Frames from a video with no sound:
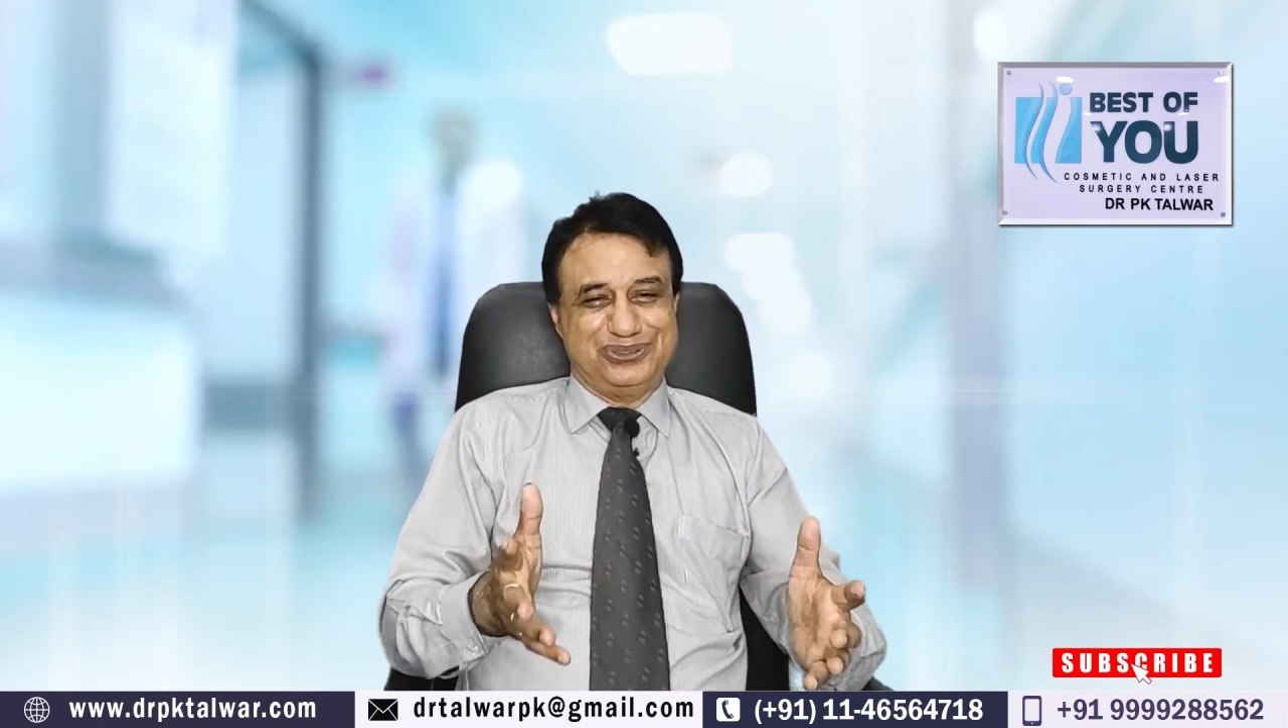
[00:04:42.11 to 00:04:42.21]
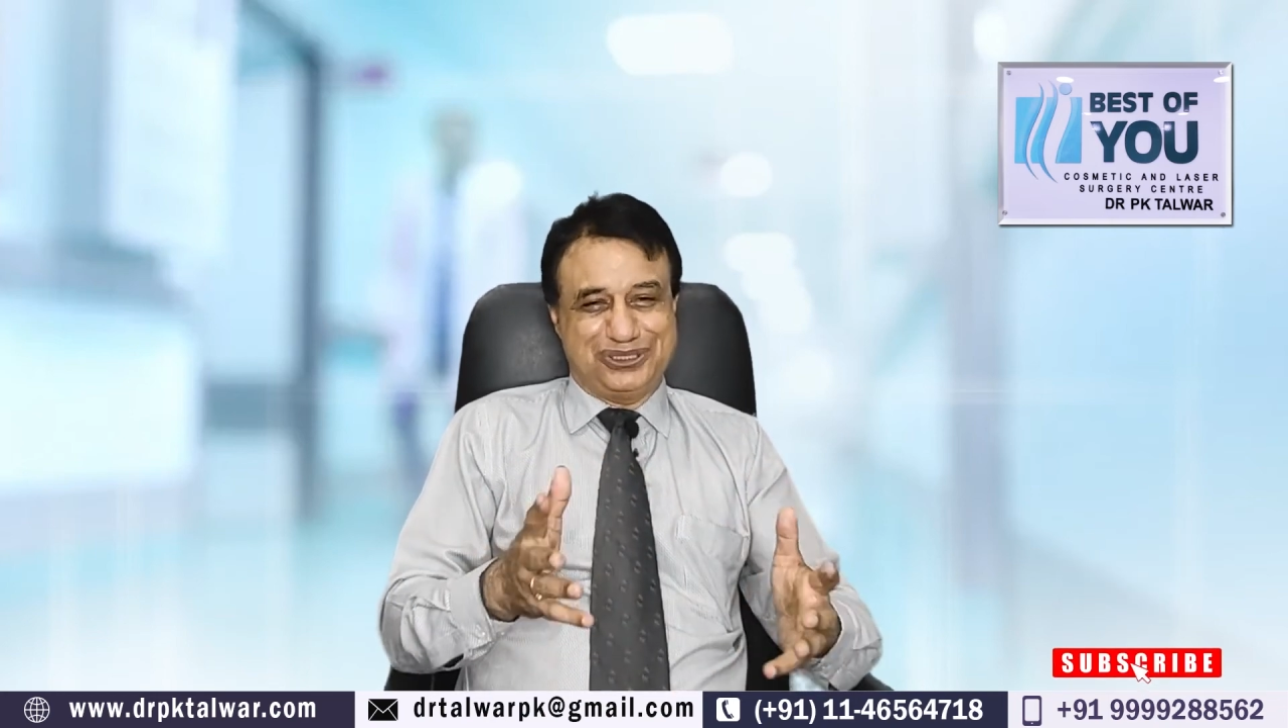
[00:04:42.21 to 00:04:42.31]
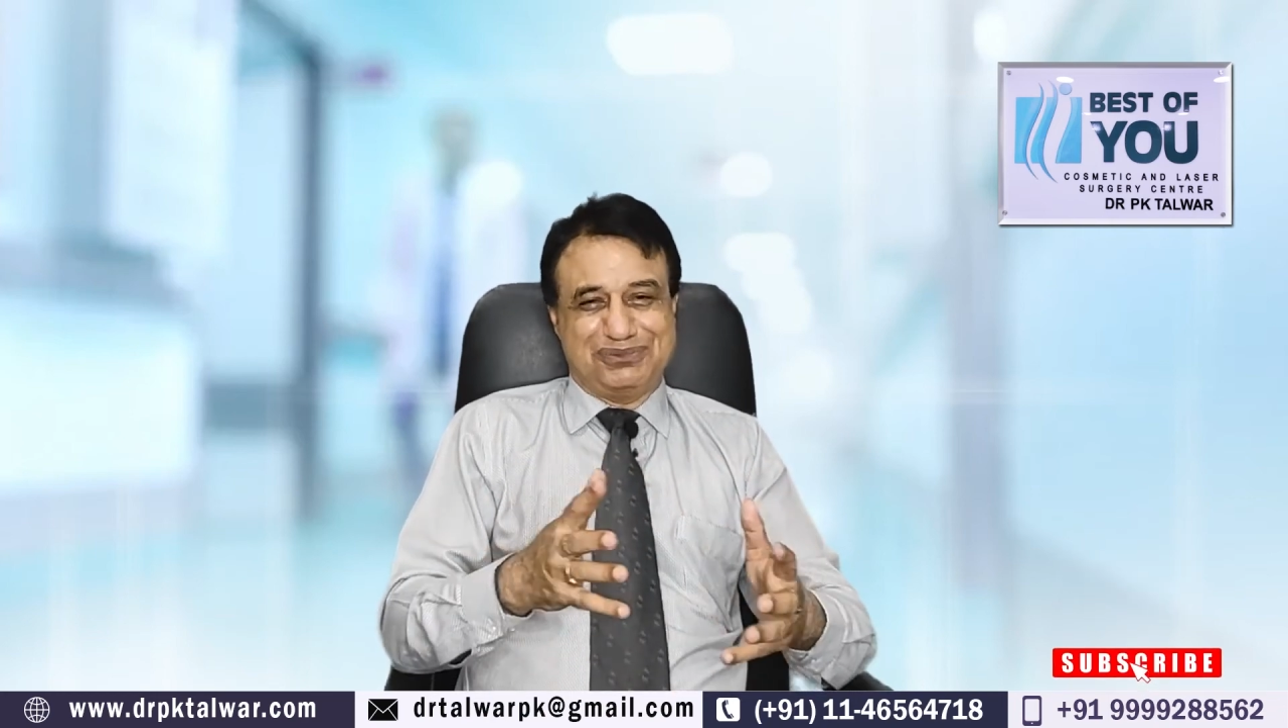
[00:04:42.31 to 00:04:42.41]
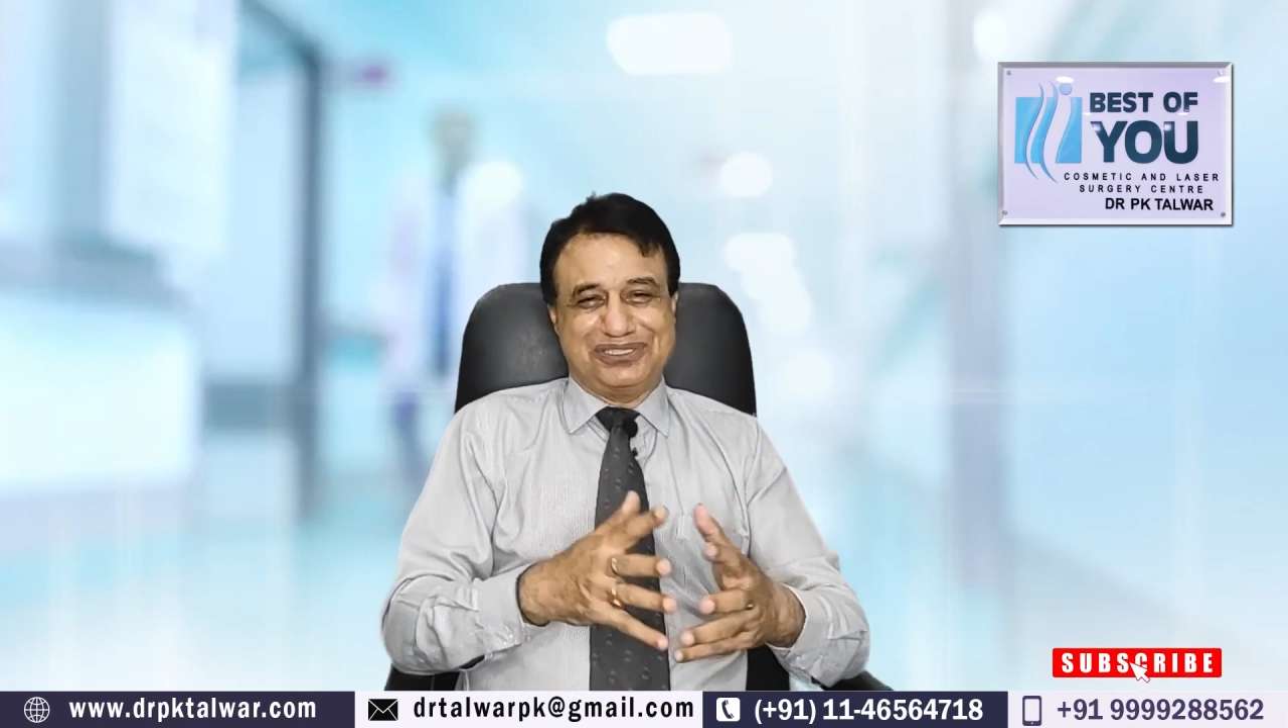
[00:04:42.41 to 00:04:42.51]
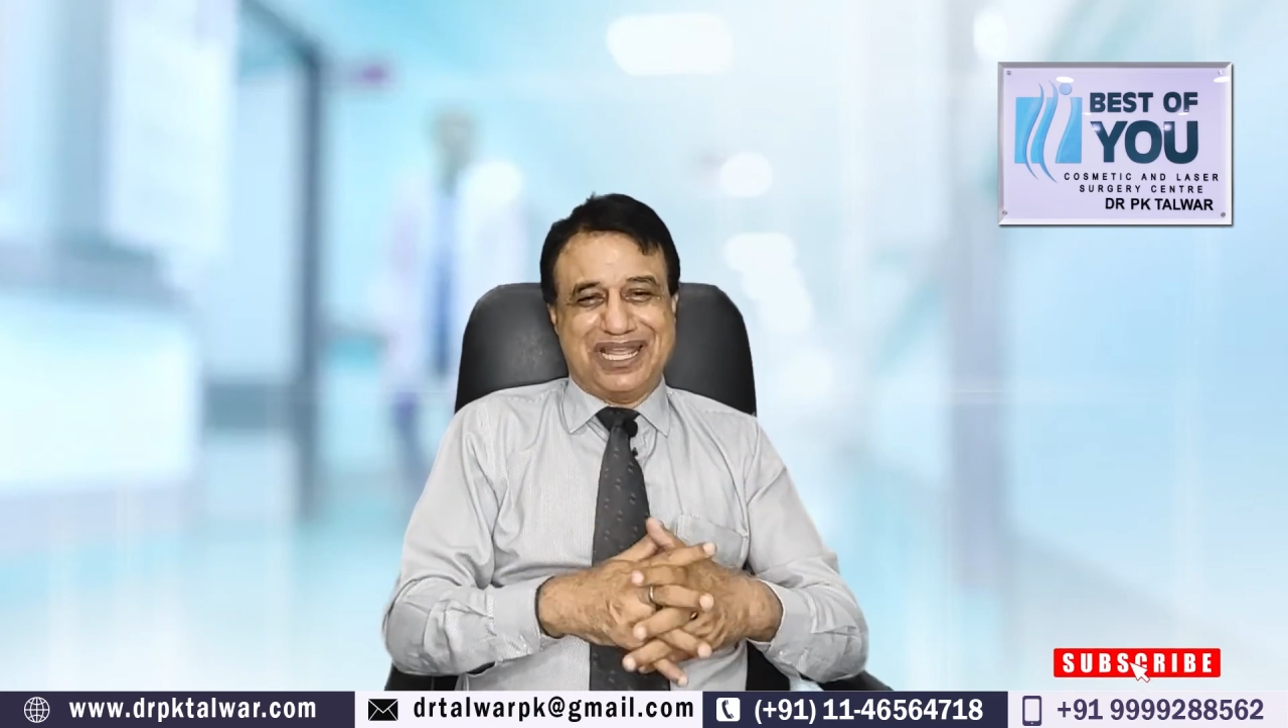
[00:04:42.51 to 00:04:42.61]

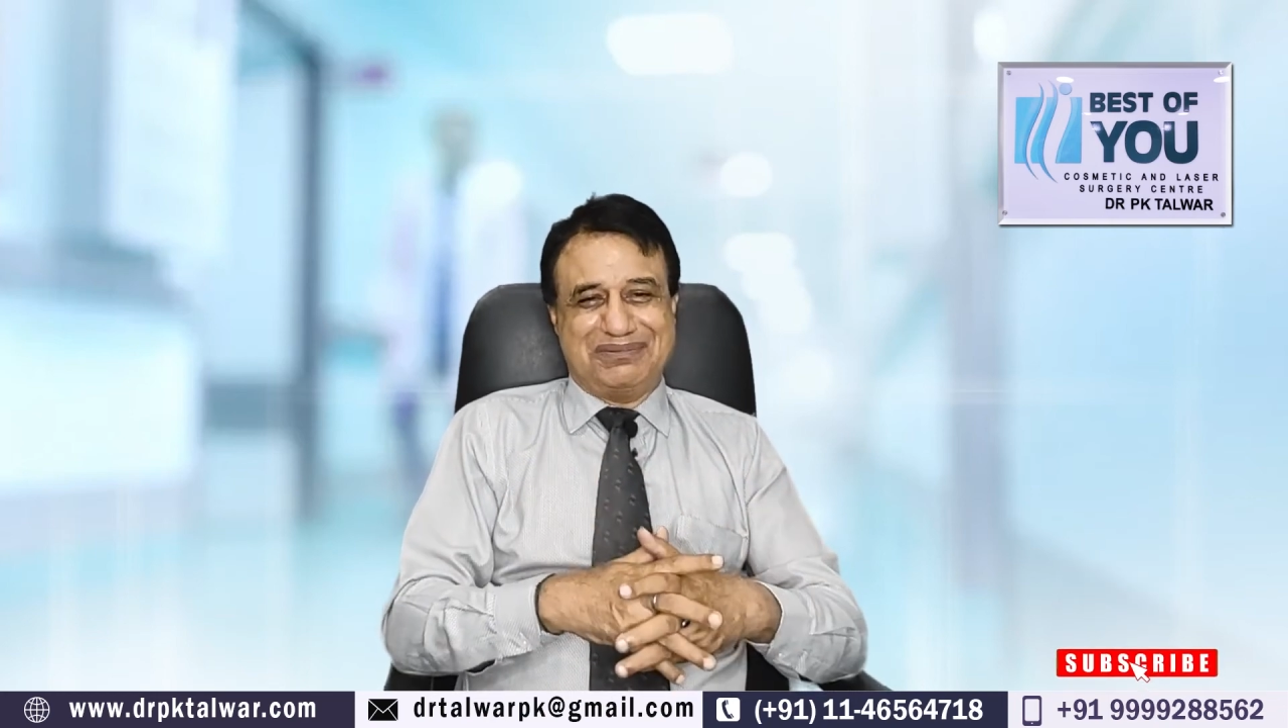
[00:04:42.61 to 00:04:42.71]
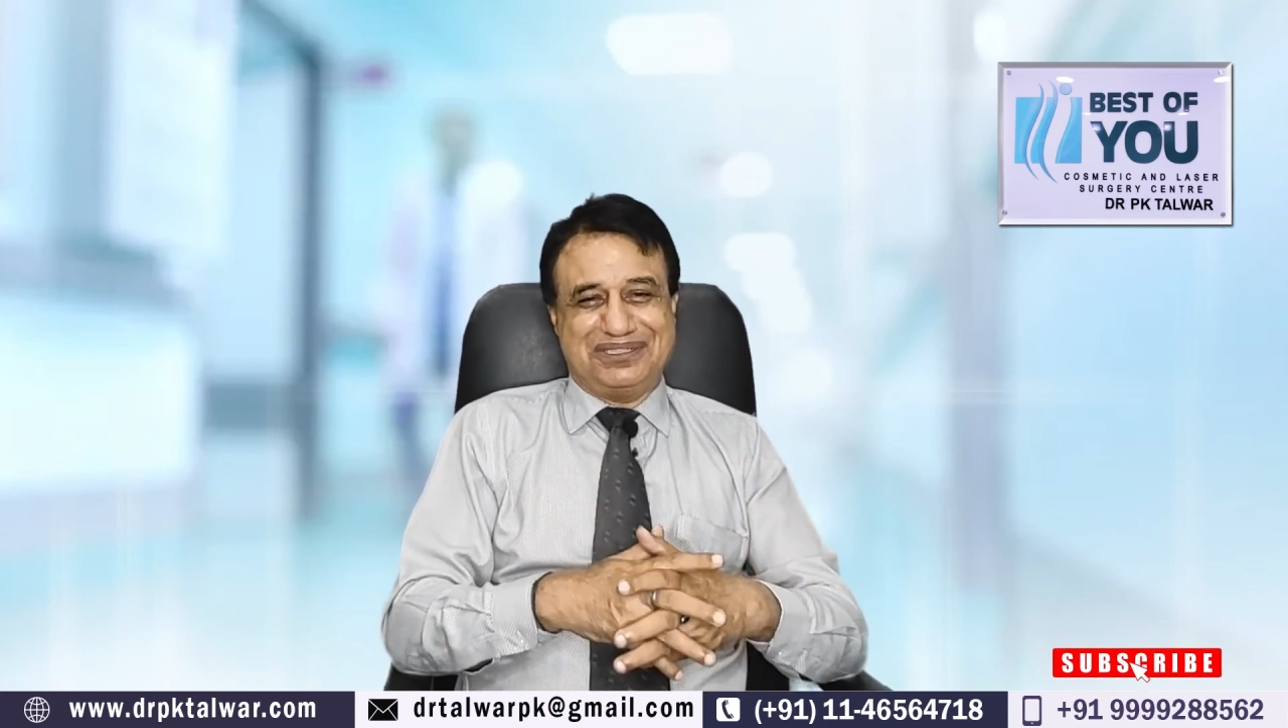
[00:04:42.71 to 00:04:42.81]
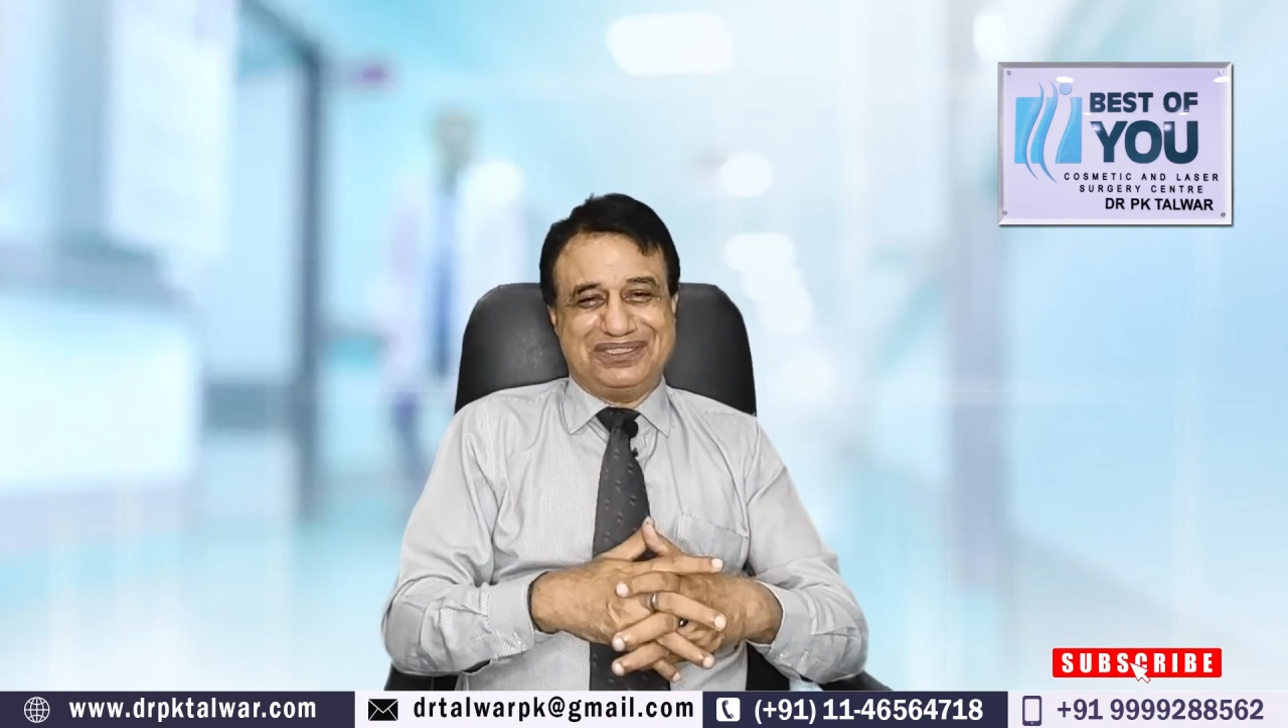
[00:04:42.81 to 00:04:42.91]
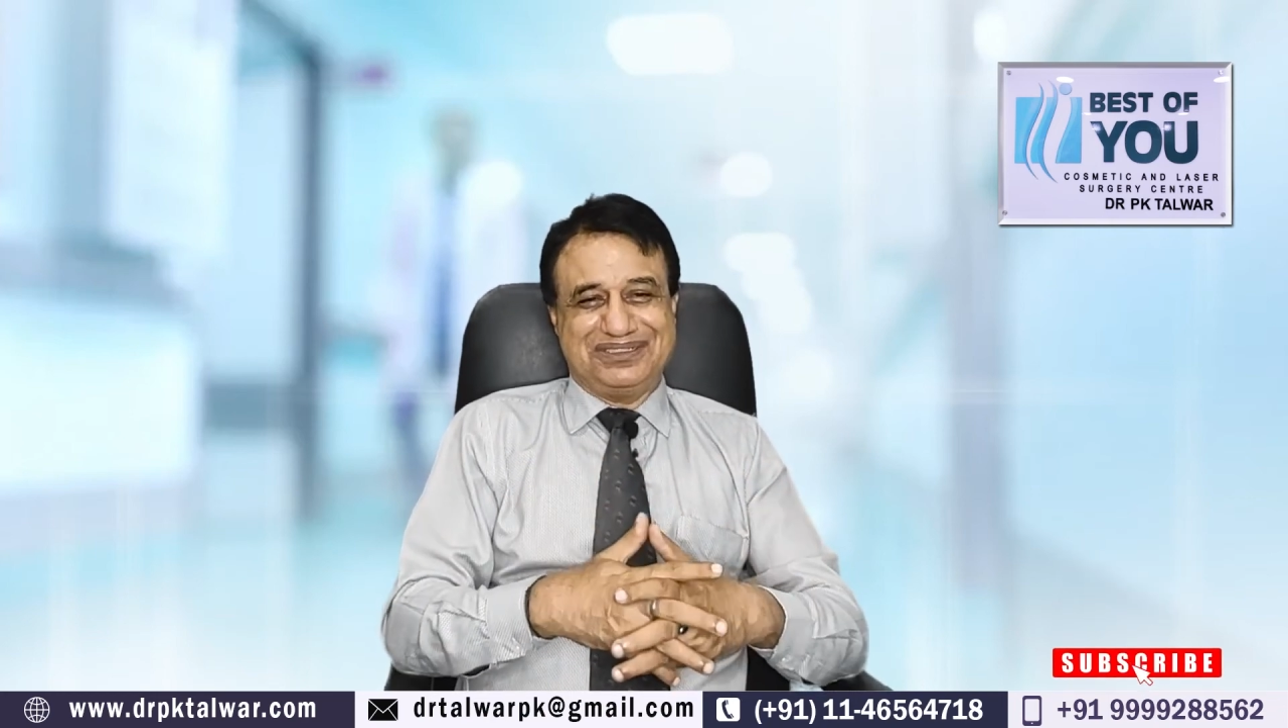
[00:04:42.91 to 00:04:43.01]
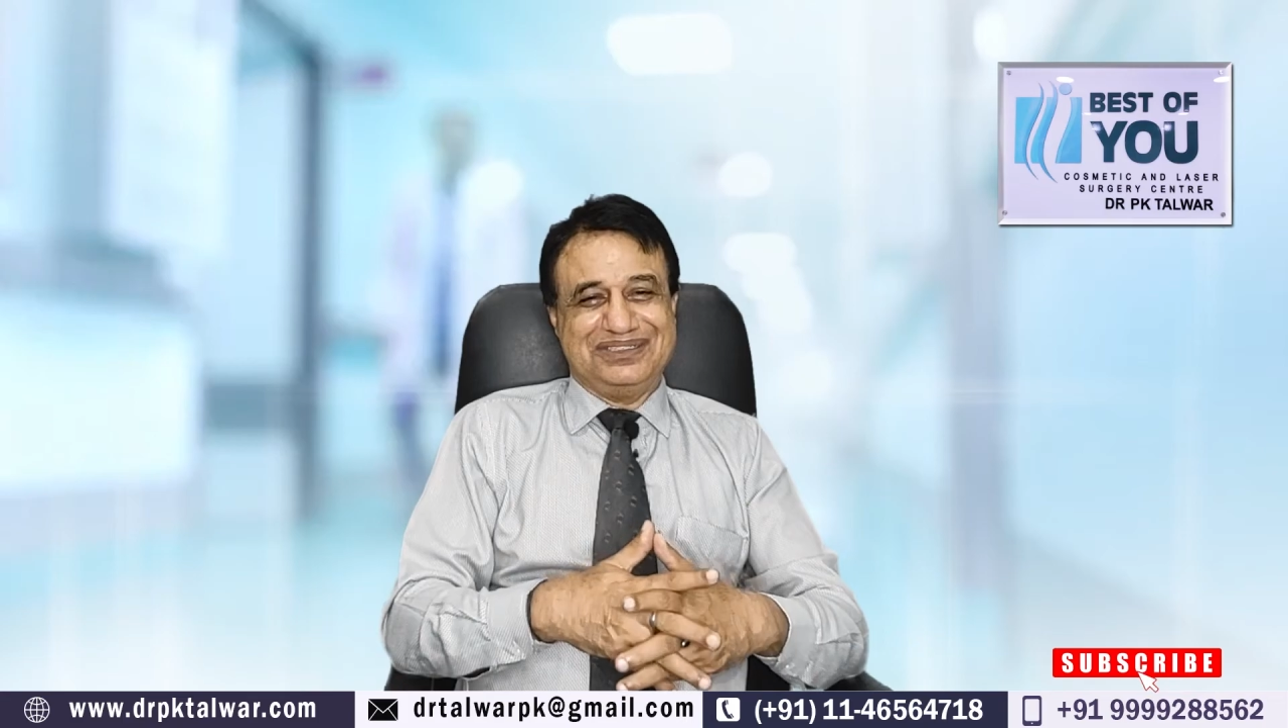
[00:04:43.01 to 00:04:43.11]
subscribe it.